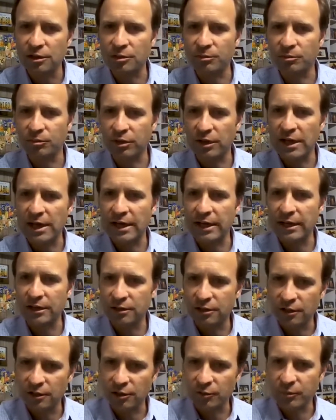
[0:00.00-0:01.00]
applied
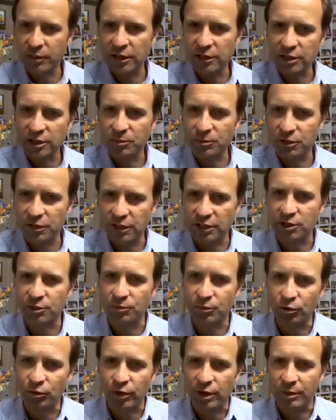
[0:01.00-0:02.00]
to the Paycheck Protection
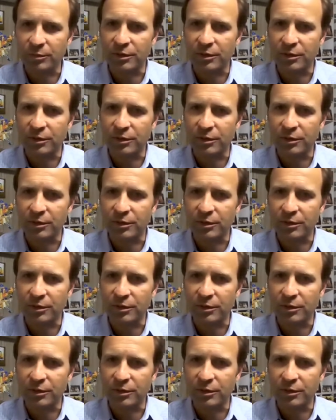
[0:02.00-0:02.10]
Program